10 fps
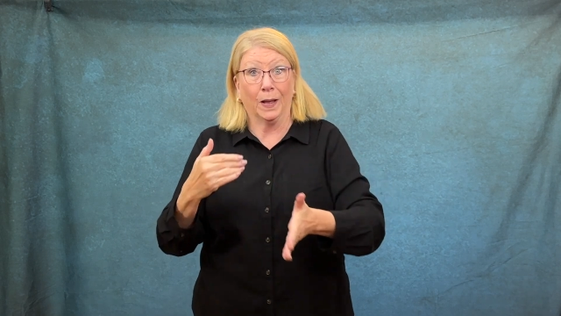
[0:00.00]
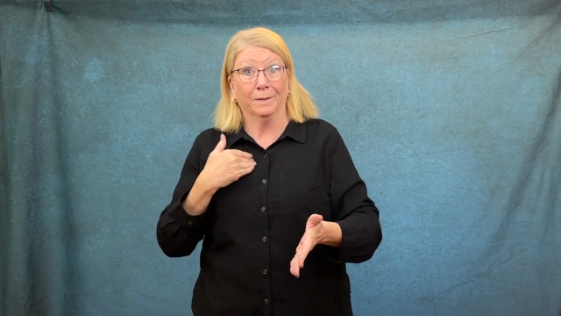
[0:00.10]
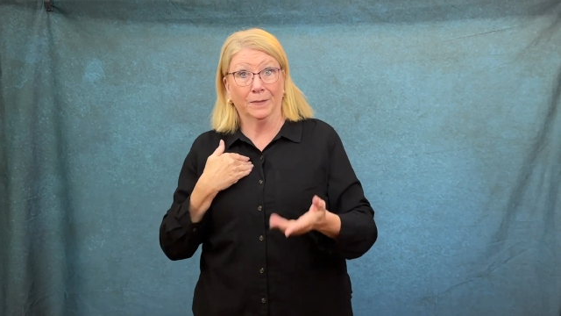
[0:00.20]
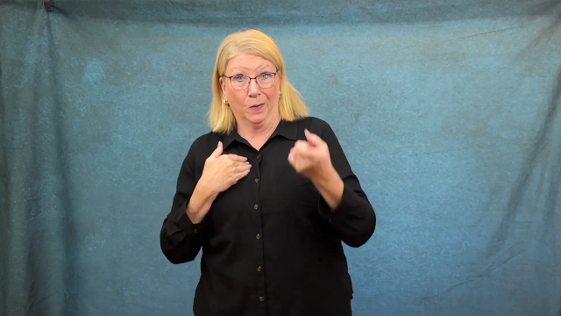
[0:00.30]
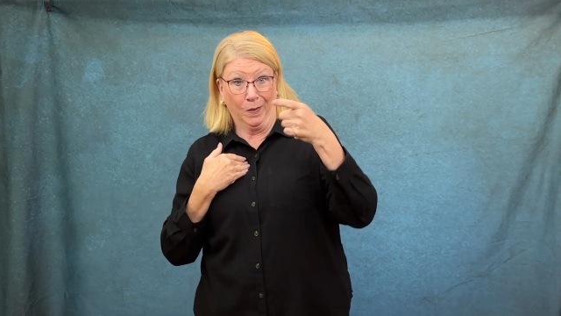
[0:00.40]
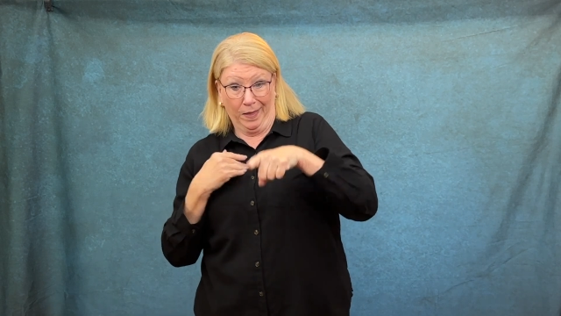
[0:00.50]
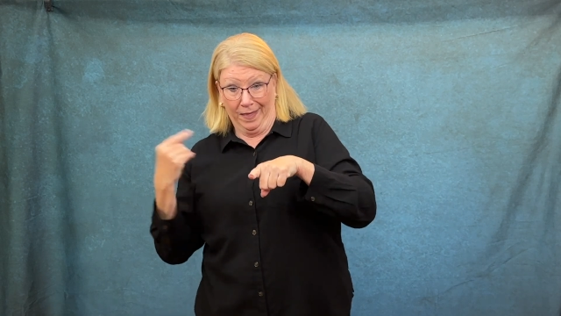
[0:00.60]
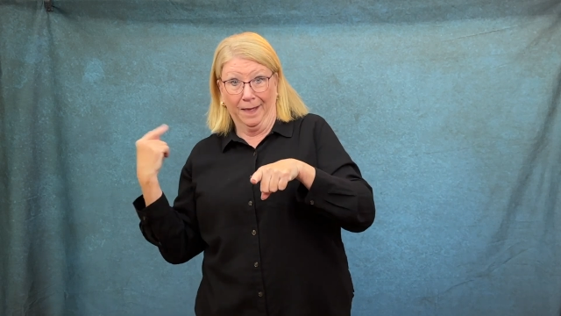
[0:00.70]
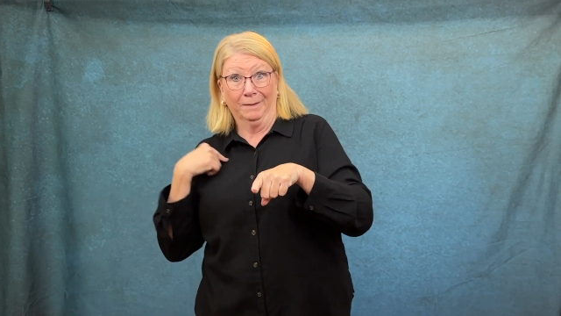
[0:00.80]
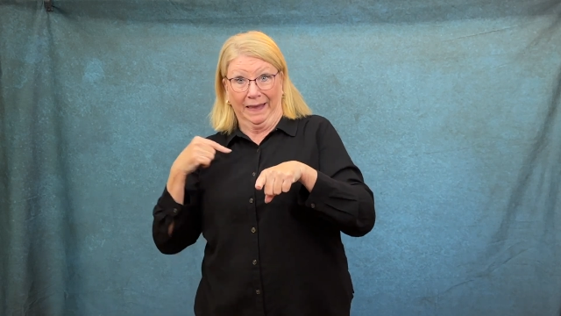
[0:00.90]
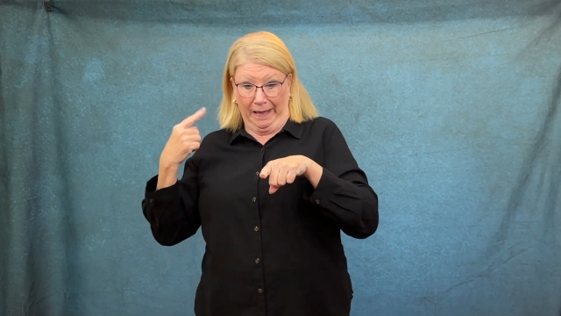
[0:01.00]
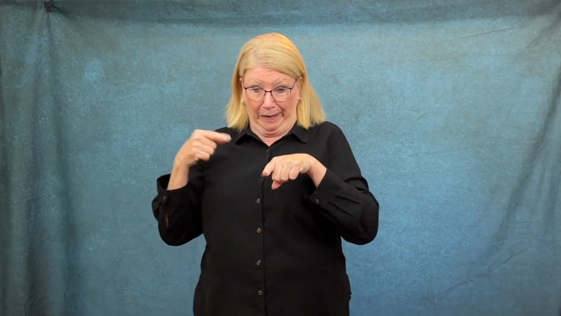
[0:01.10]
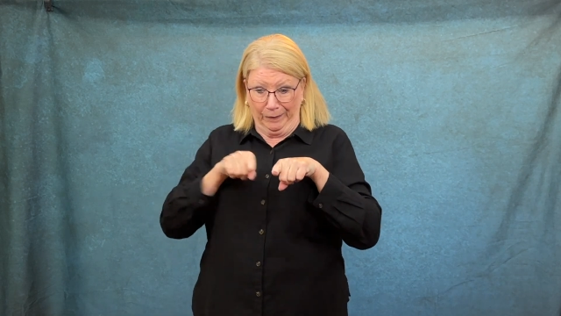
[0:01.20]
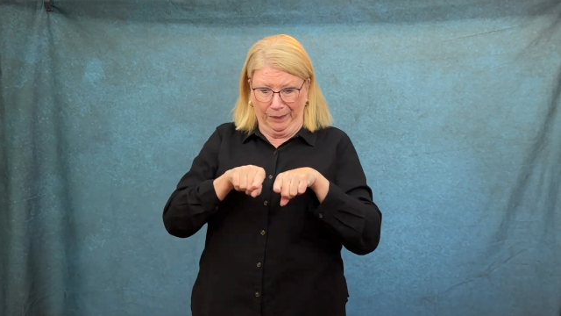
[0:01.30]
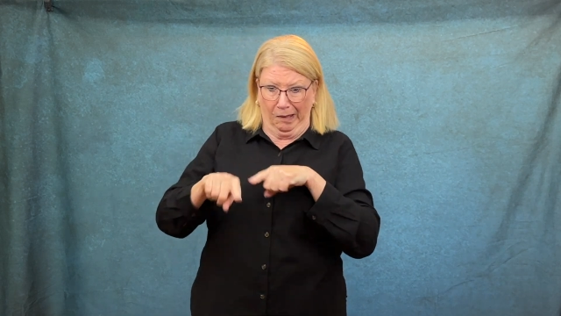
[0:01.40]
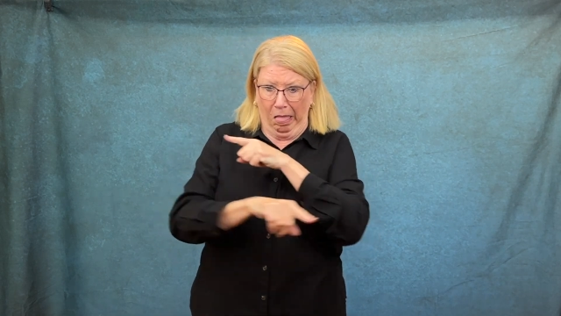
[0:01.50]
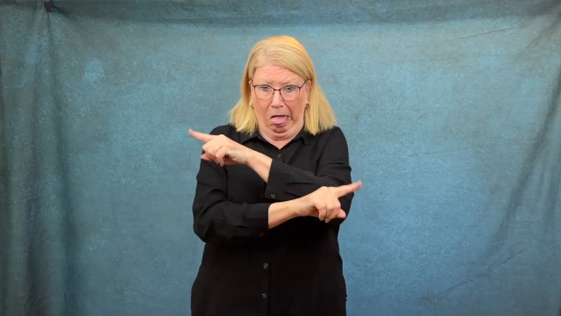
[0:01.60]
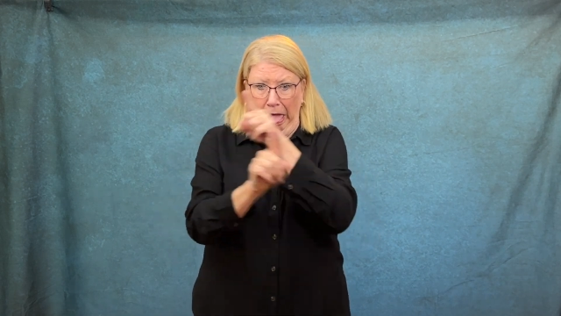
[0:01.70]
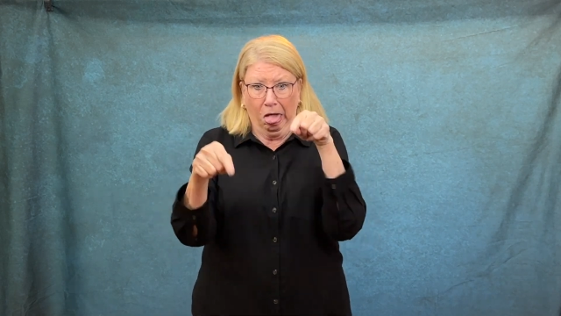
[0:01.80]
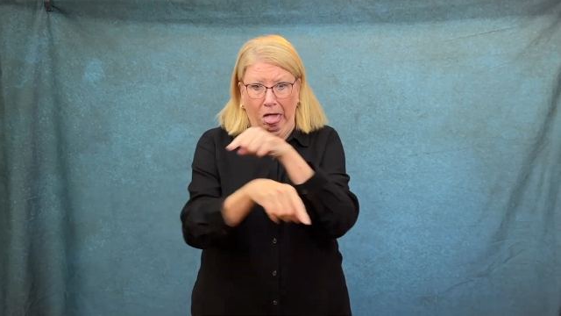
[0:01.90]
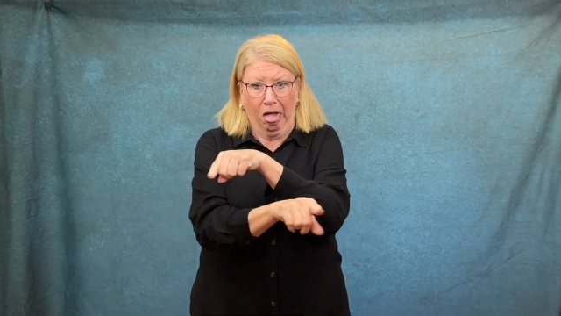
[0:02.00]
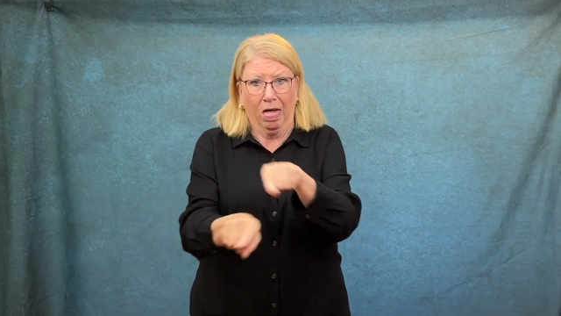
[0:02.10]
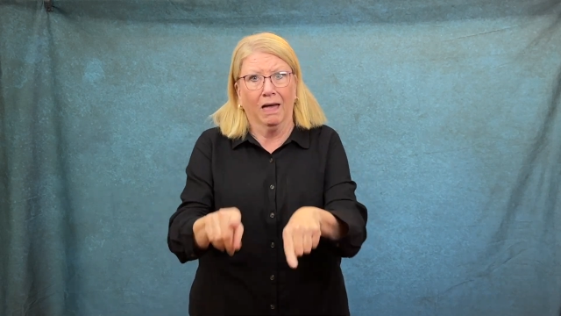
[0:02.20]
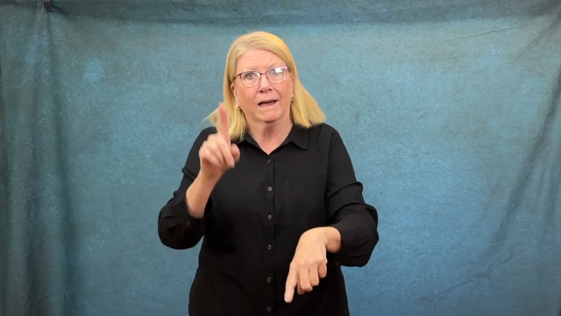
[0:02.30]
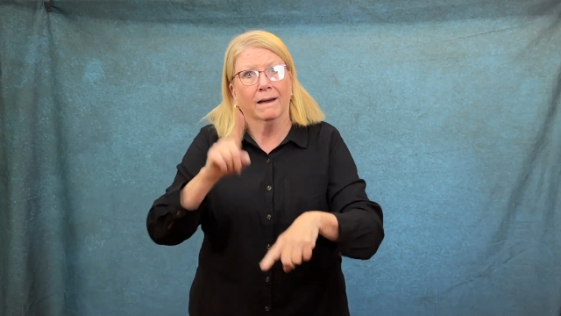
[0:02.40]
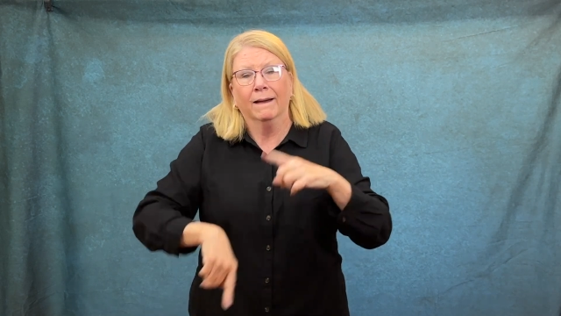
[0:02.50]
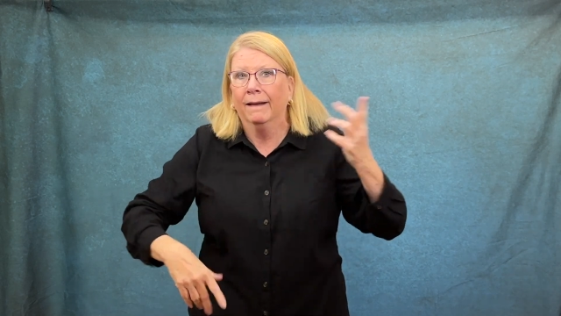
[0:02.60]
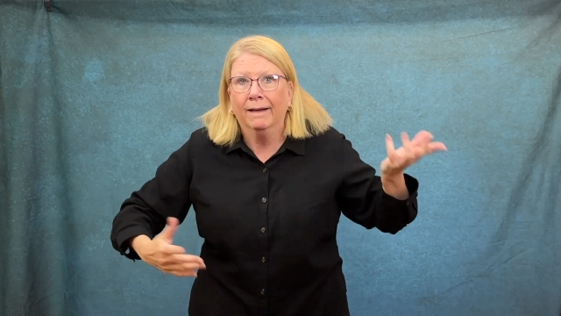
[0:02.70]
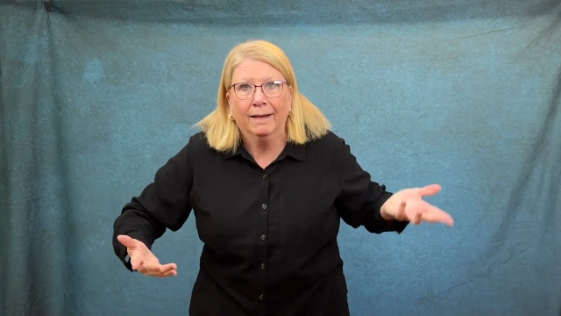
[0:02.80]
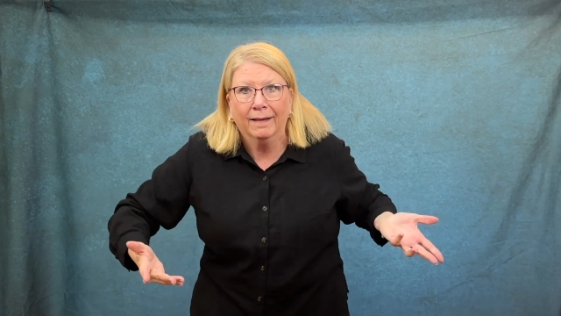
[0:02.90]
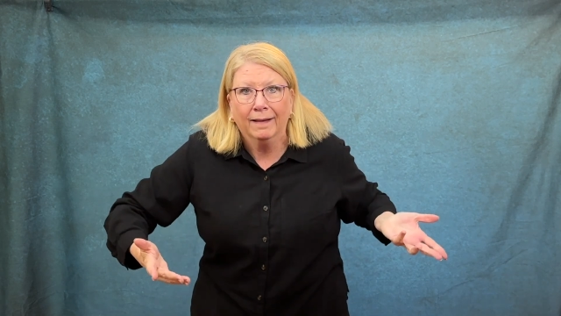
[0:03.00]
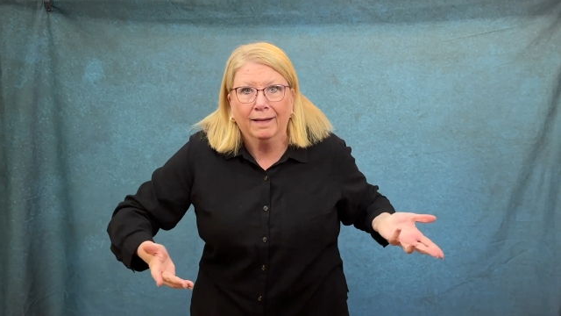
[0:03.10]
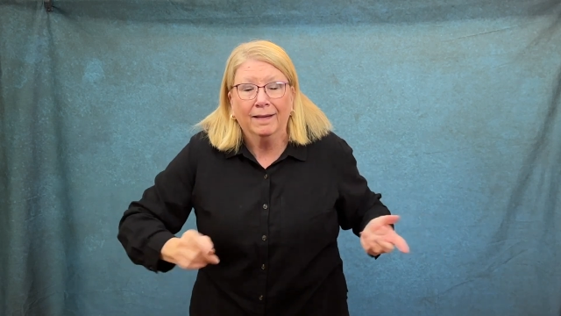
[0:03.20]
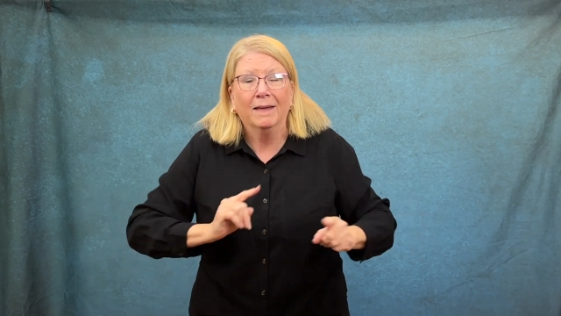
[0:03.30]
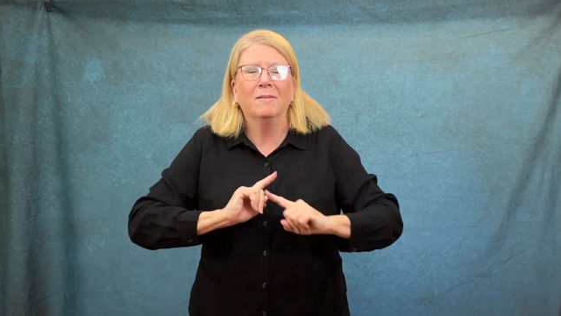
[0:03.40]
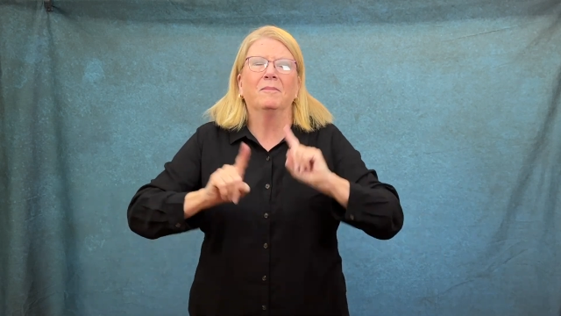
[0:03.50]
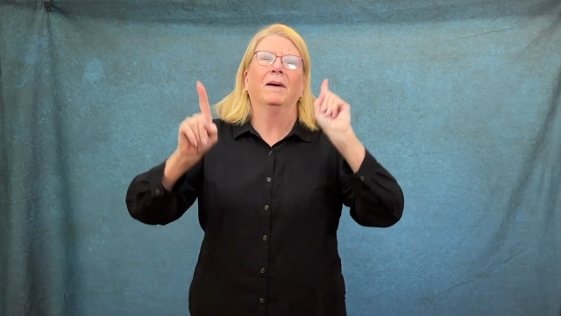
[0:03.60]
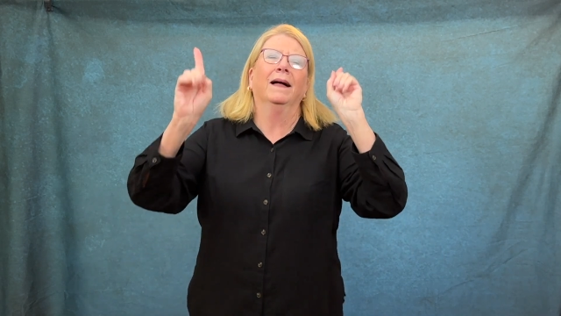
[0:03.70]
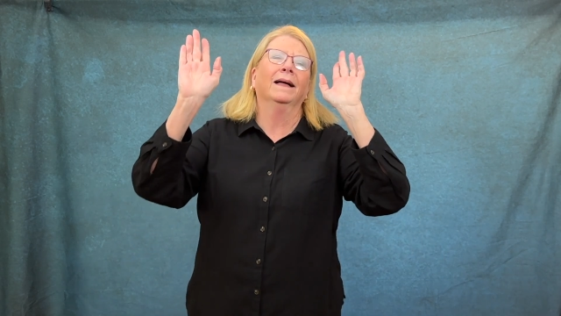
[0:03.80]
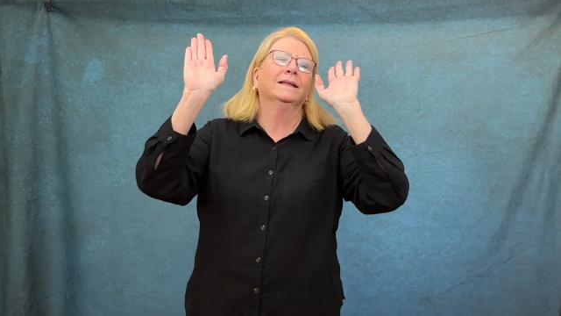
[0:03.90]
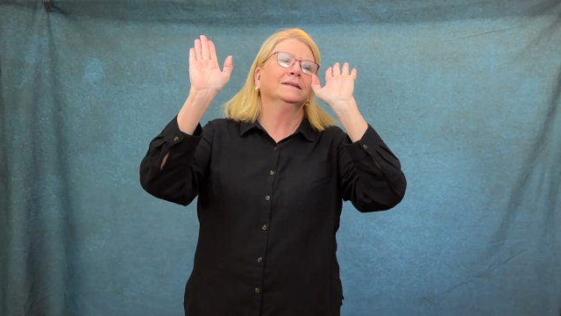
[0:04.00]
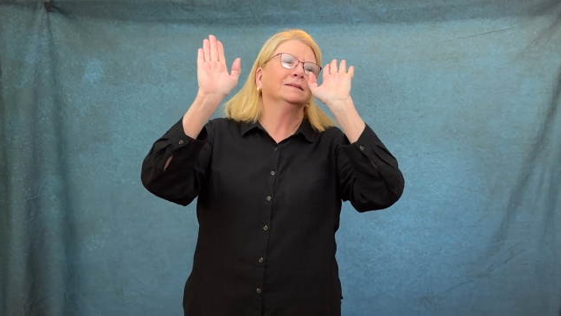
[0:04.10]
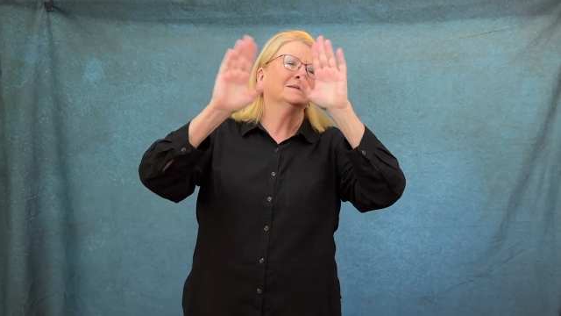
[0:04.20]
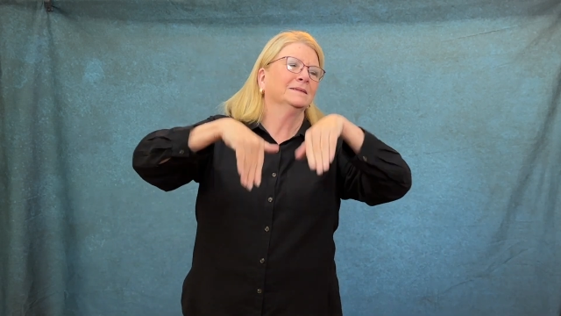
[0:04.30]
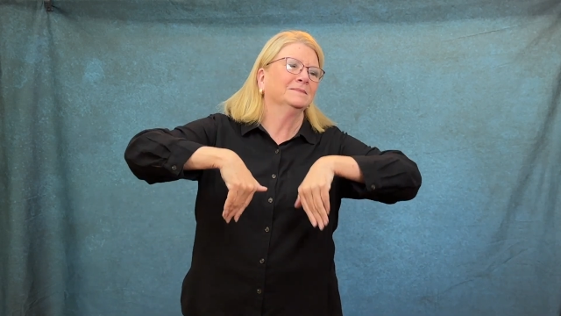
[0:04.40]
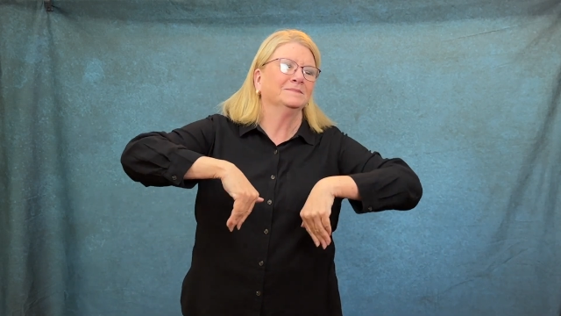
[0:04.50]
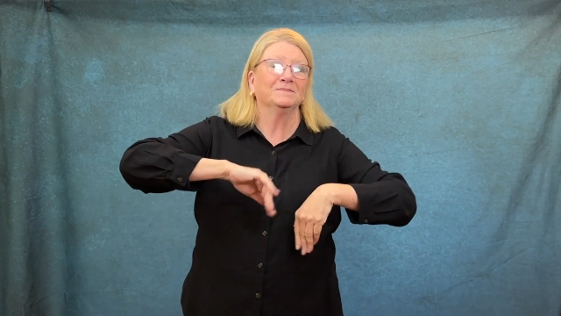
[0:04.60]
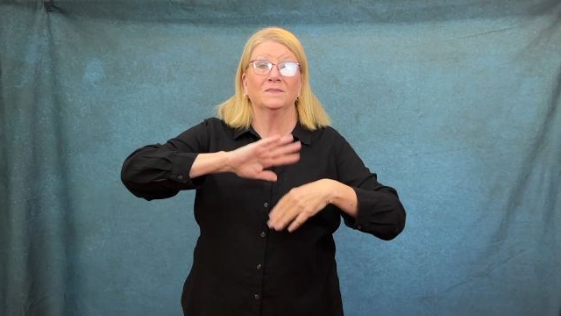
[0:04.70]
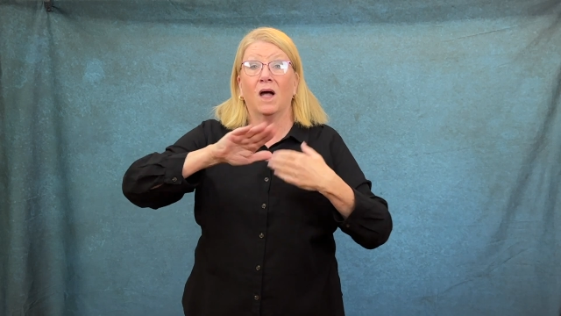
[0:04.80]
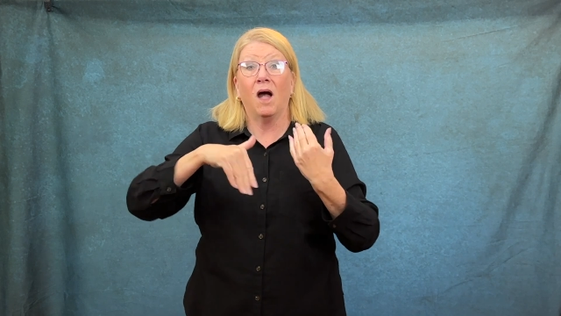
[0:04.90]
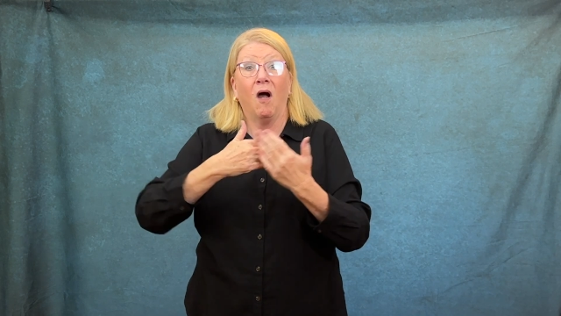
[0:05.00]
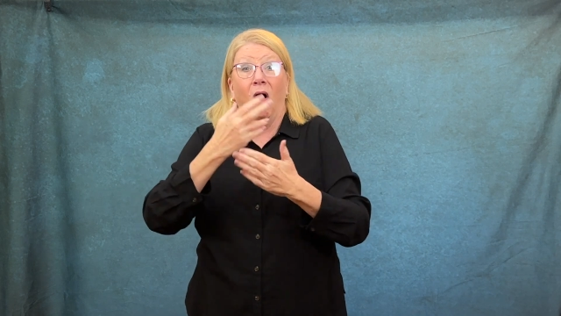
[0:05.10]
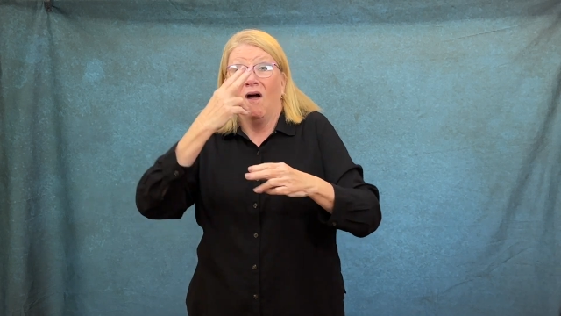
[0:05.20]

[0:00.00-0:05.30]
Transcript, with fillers: you on a water slide that's wildly unwinding in windy weather.